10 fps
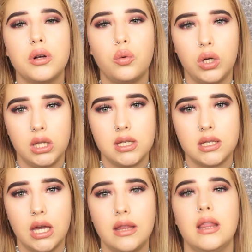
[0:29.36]
oily
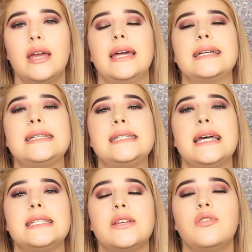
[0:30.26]
skin, like
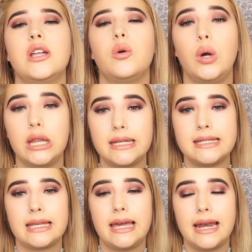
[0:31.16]
excessively oily
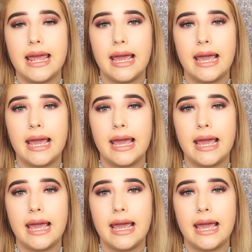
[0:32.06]
skin,